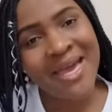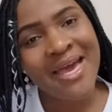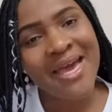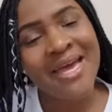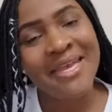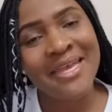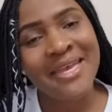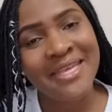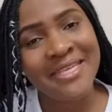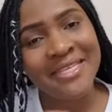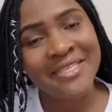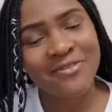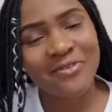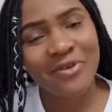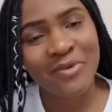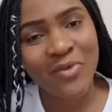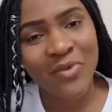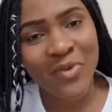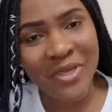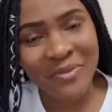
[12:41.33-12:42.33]
A list
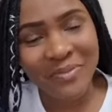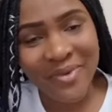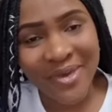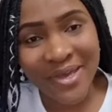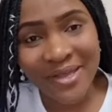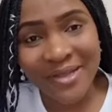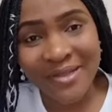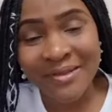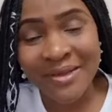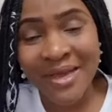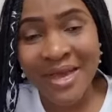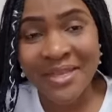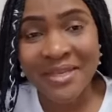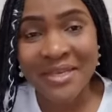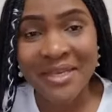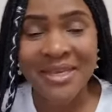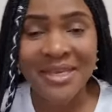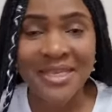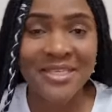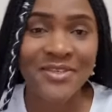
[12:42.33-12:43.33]
from Queen Belle and
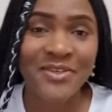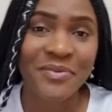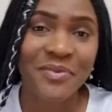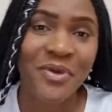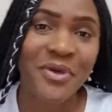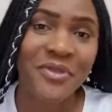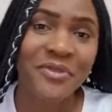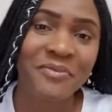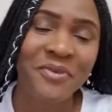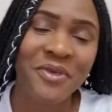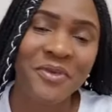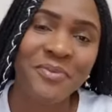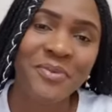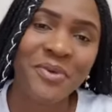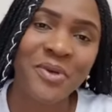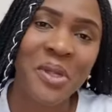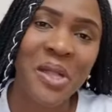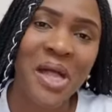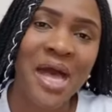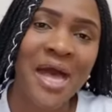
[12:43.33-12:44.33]
a list from other
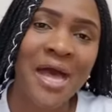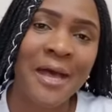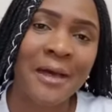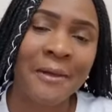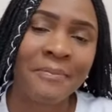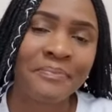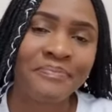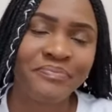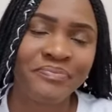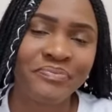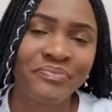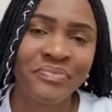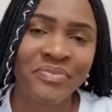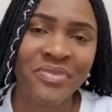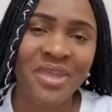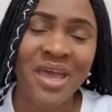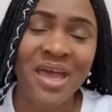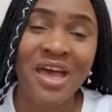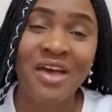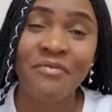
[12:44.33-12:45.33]
people
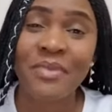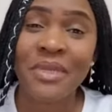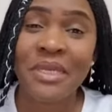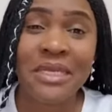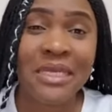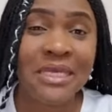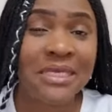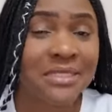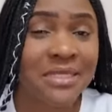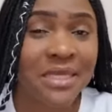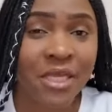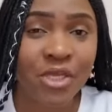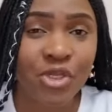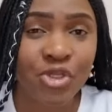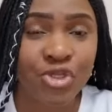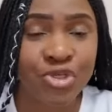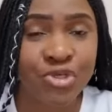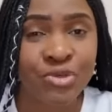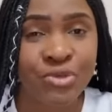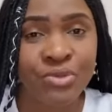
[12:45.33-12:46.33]
I've been listening
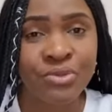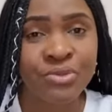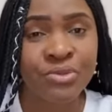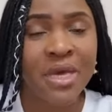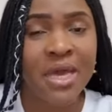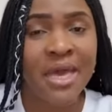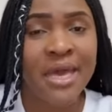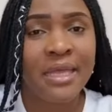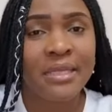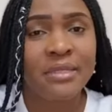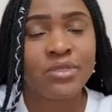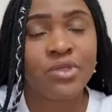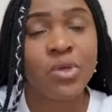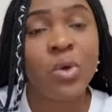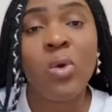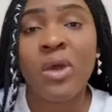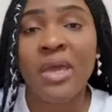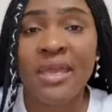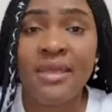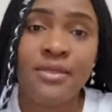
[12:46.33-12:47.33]
to and
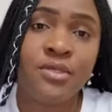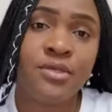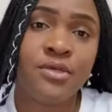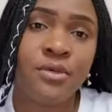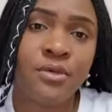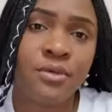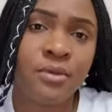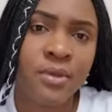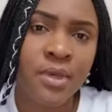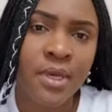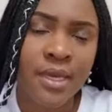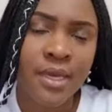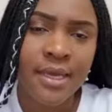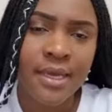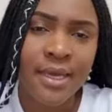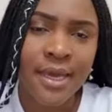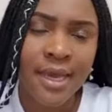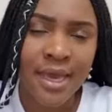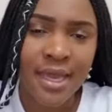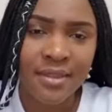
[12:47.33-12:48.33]
talking to.
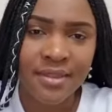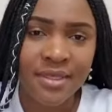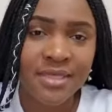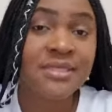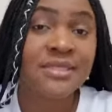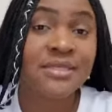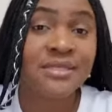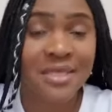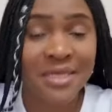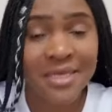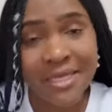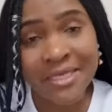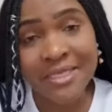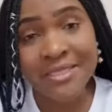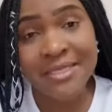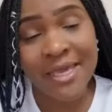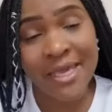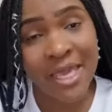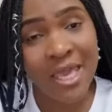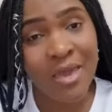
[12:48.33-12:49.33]
And this is the
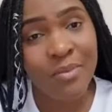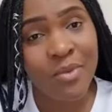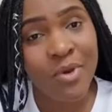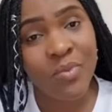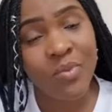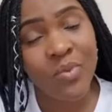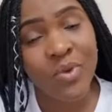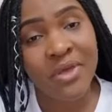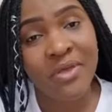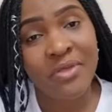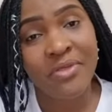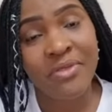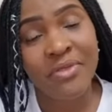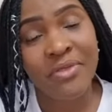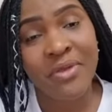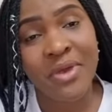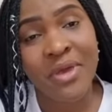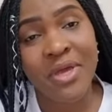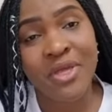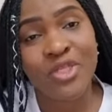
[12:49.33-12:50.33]
list I came up with,
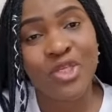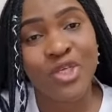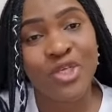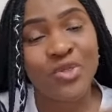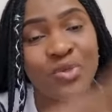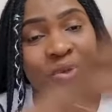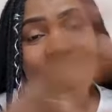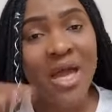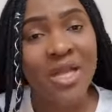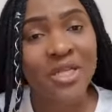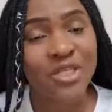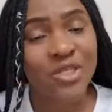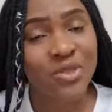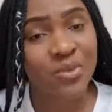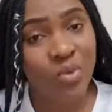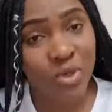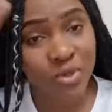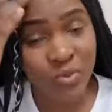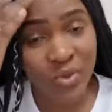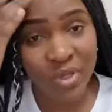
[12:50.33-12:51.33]
just to add to
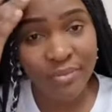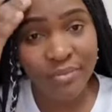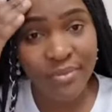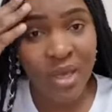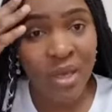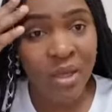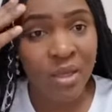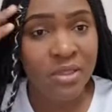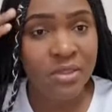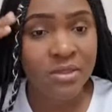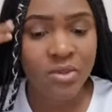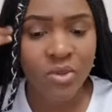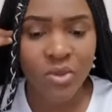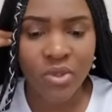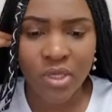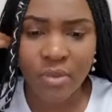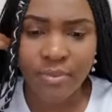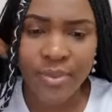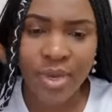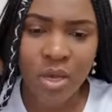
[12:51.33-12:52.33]
what Queen Belle is
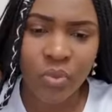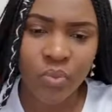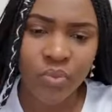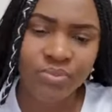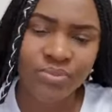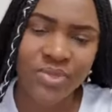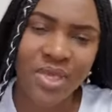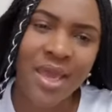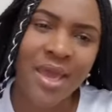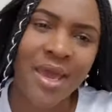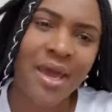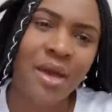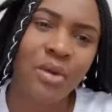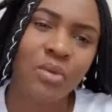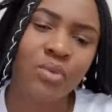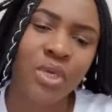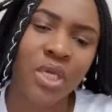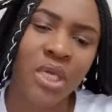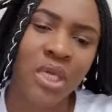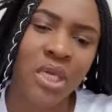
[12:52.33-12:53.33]
talking about. Yeah,
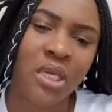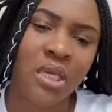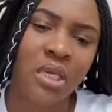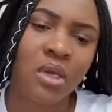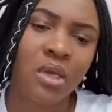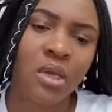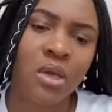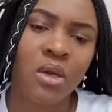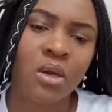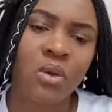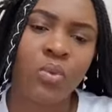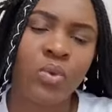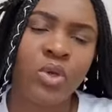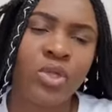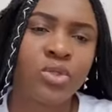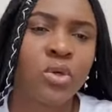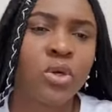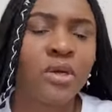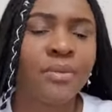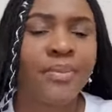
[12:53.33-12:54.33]
we
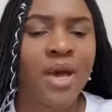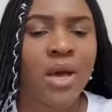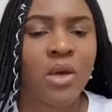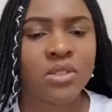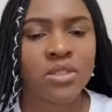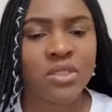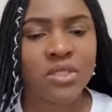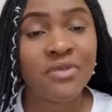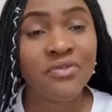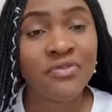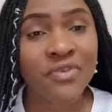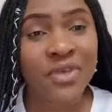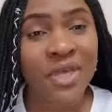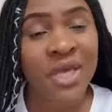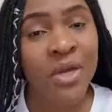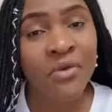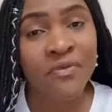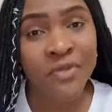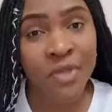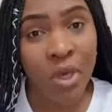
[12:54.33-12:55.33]
talk about the
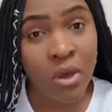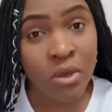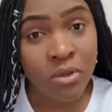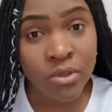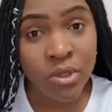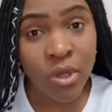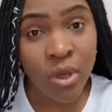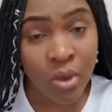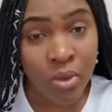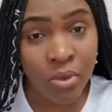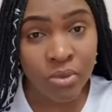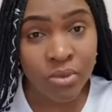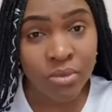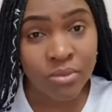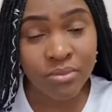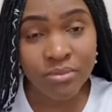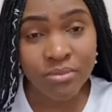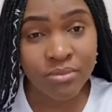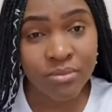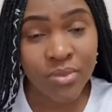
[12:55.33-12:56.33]
fear of the unknown.
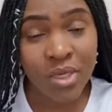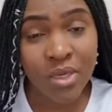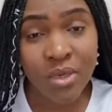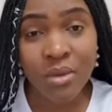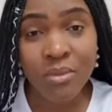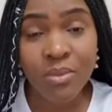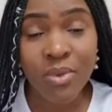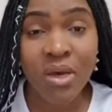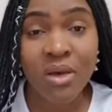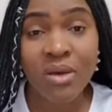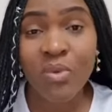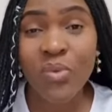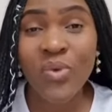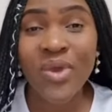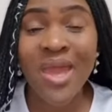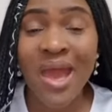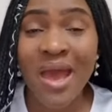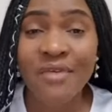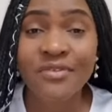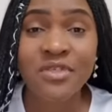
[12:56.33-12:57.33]
But we
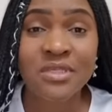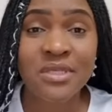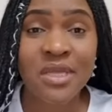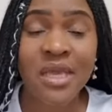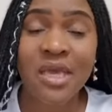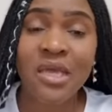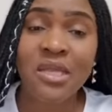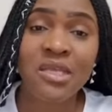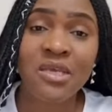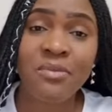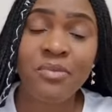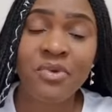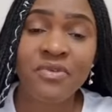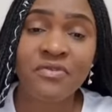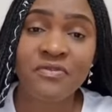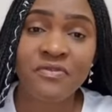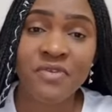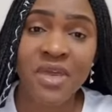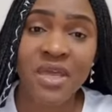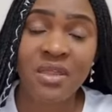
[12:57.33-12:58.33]
have to take a leap of
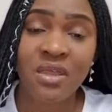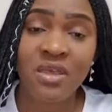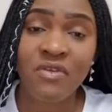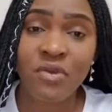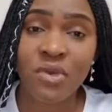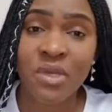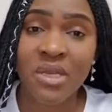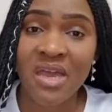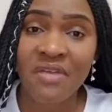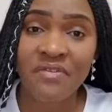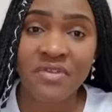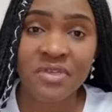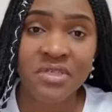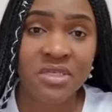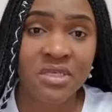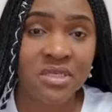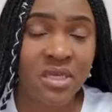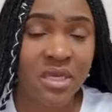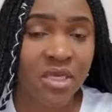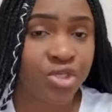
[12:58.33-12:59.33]
faith. If your life is
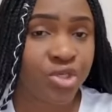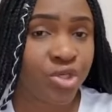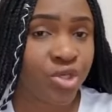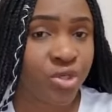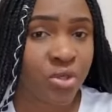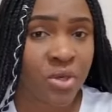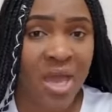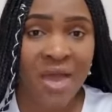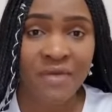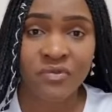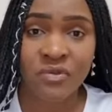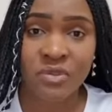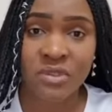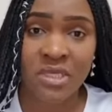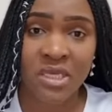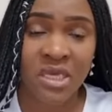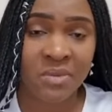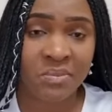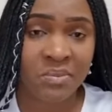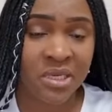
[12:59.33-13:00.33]
in danger, you have to
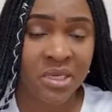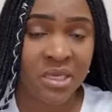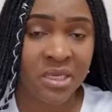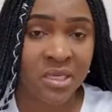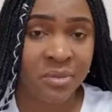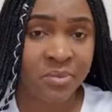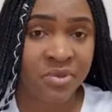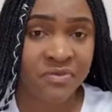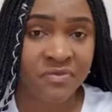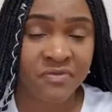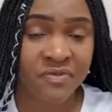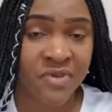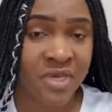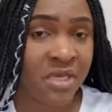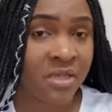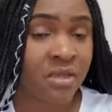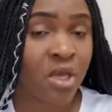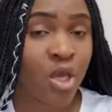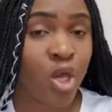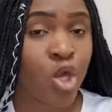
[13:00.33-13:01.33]
take a leap of
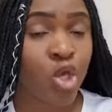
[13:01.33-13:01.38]
faith.